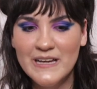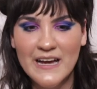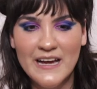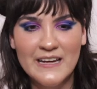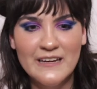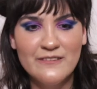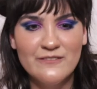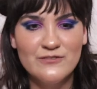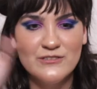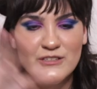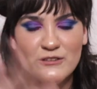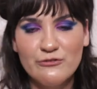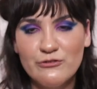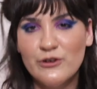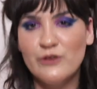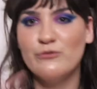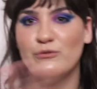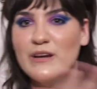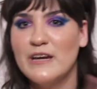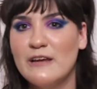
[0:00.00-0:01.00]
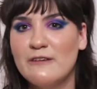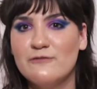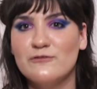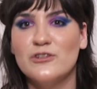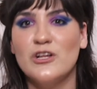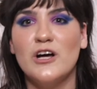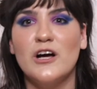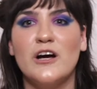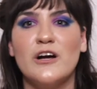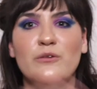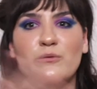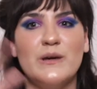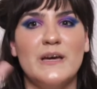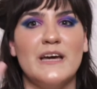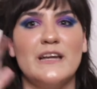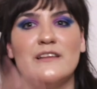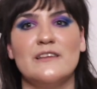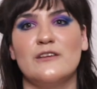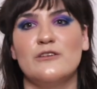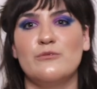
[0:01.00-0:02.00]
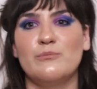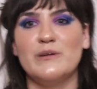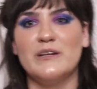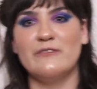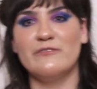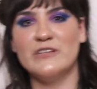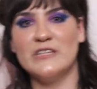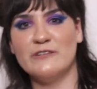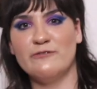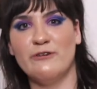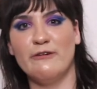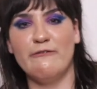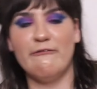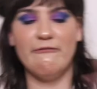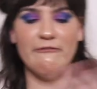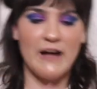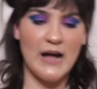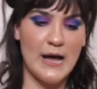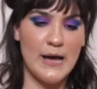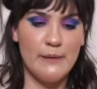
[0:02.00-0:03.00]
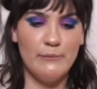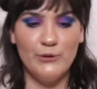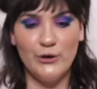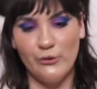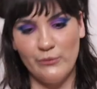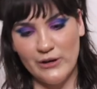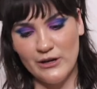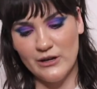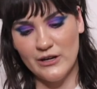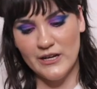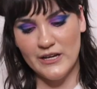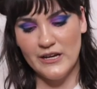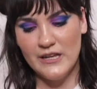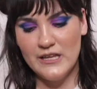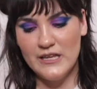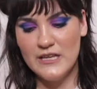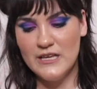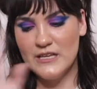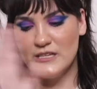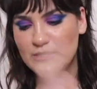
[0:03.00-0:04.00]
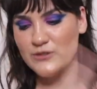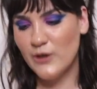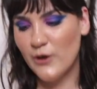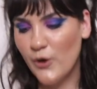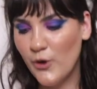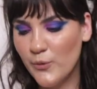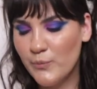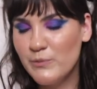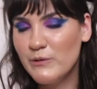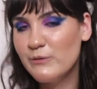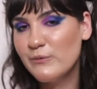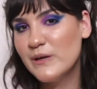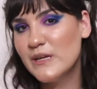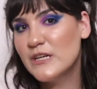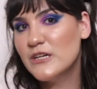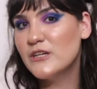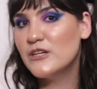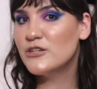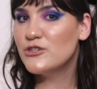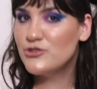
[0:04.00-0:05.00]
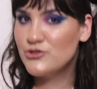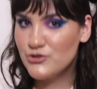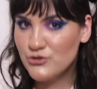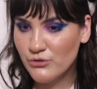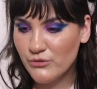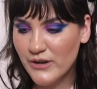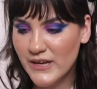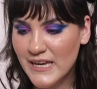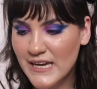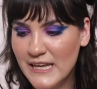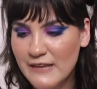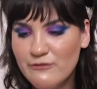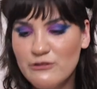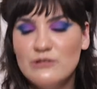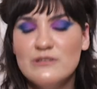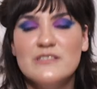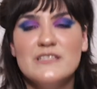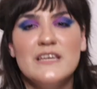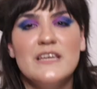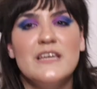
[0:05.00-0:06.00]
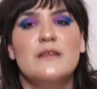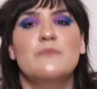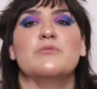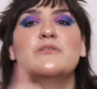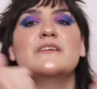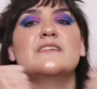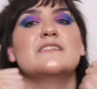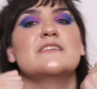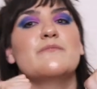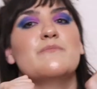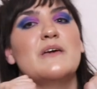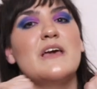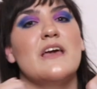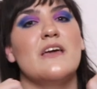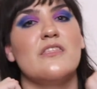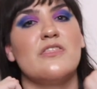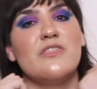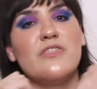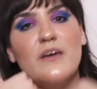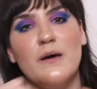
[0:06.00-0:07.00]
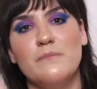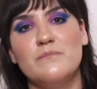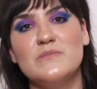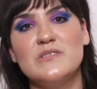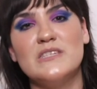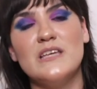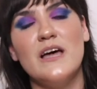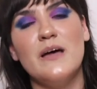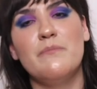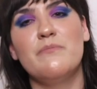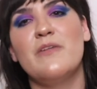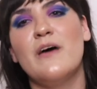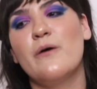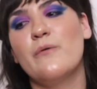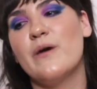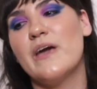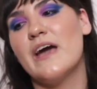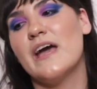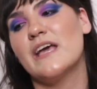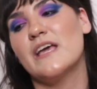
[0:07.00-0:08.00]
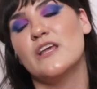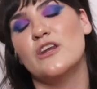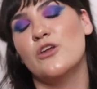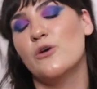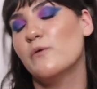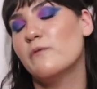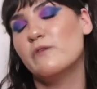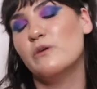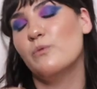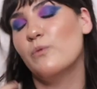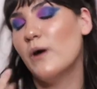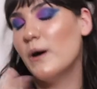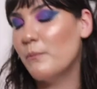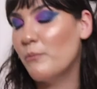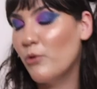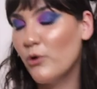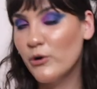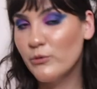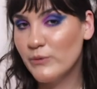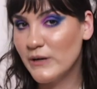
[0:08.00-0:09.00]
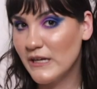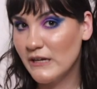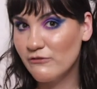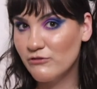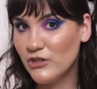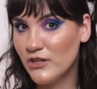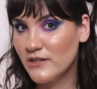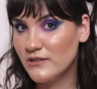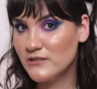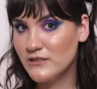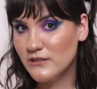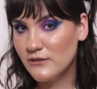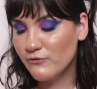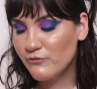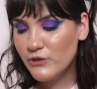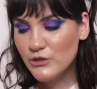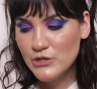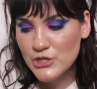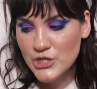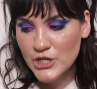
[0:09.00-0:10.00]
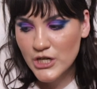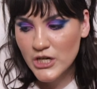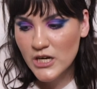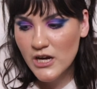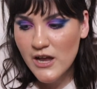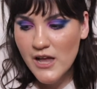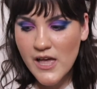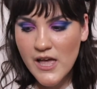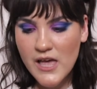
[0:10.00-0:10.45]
kind of different reading vlog, we had a little bit of a different vibe going on, so I hope you enjoyed. If you did, please give me a thumbs up, that way I can know if you want more reading vlogs in the future,